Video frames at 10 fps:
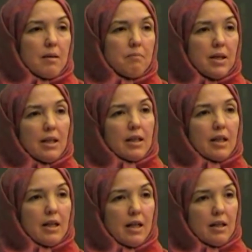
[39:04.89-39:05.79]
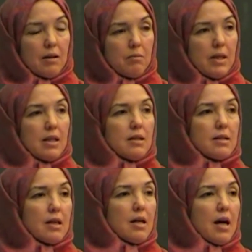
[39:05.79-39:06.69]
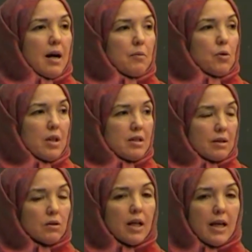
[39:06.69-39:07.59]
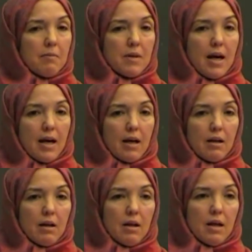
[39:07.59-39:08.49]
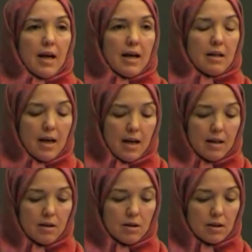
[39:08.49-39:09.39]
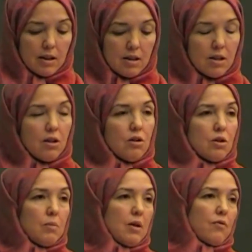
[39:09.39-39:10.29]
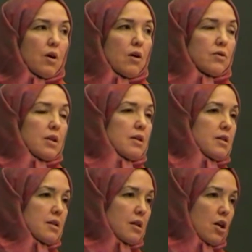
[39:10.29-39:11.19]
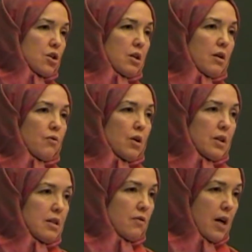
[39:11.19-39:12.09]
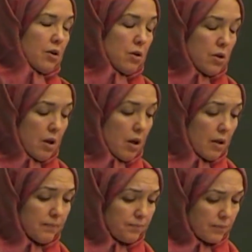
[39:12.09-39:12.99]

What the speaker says: And being a Canadian means I'm going to claim that and continue to be involved in the discussion of what these values are.